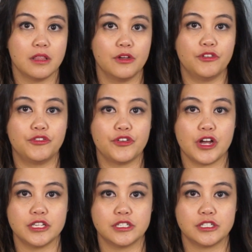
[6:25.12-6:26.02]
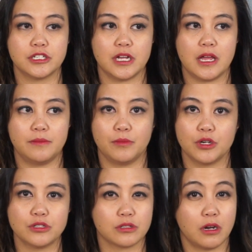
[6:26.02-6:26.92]
The first and
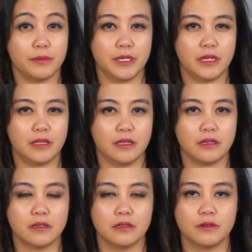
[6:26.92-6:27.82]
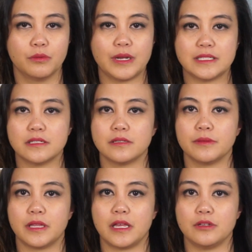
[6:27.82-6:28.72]
most common, I think, weight system
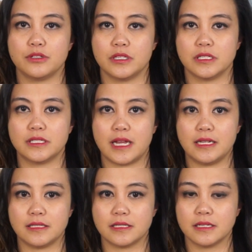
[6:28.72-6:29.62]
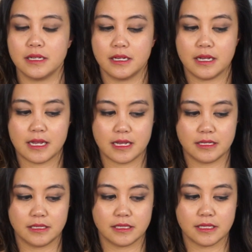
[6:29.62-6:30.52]
that they use in the States
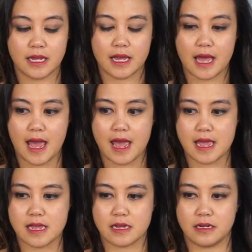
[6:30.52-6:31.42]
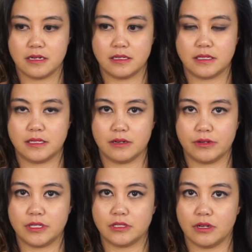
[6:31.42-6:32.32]
is a
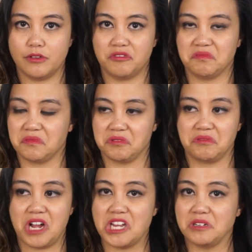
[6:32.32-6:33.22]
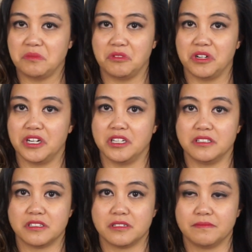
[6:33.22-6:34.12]
series of random
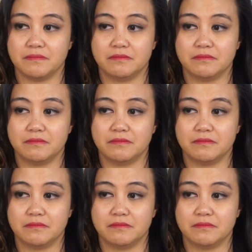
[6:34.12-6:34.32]
words.